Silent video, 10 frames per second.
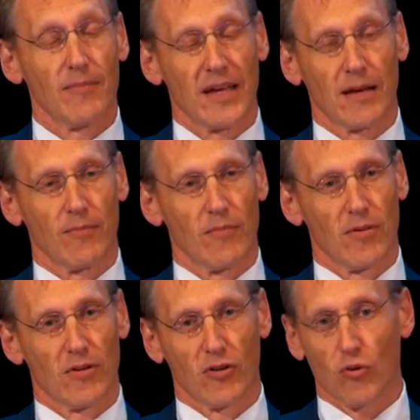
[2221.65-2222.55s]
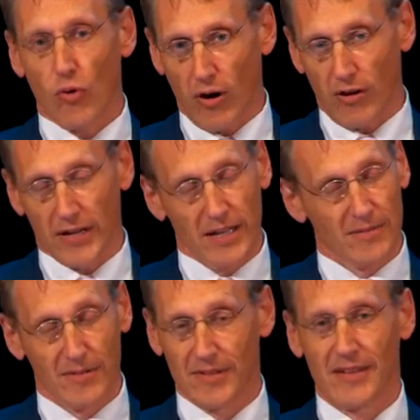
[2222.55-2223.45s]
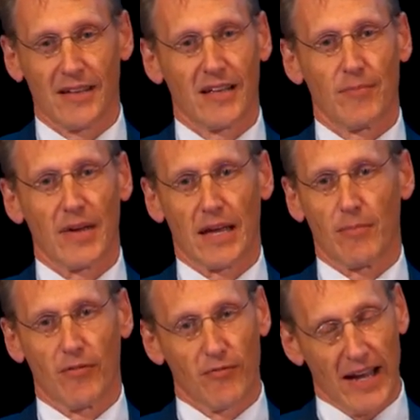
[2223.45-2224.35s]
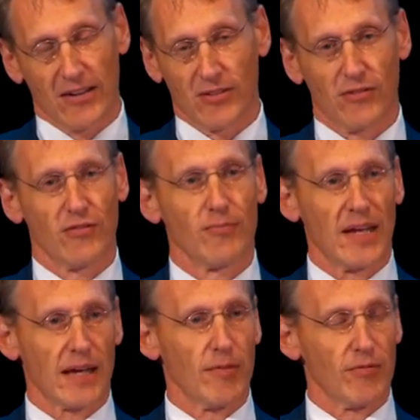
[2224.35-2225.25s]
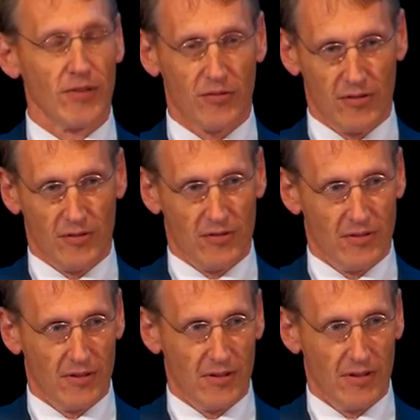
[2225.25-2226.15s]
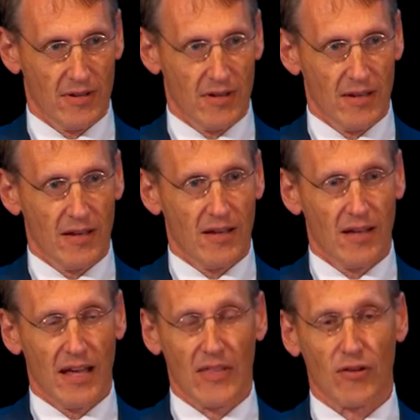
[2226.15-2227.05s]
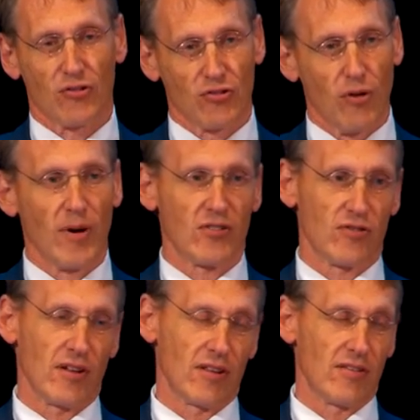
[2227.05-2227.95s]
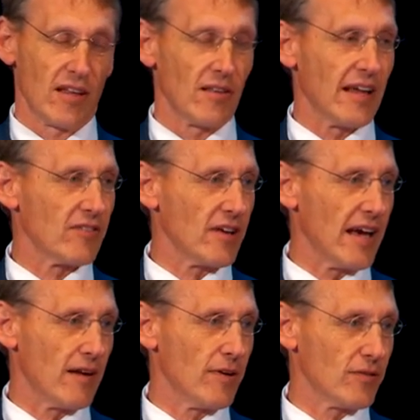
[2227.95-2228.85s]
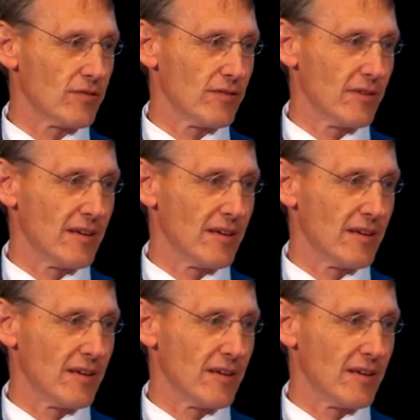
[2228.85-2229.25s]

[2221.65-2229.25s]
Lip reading: Make them quality, make them effective, make them efficient. And there's so much that lays ahead of us.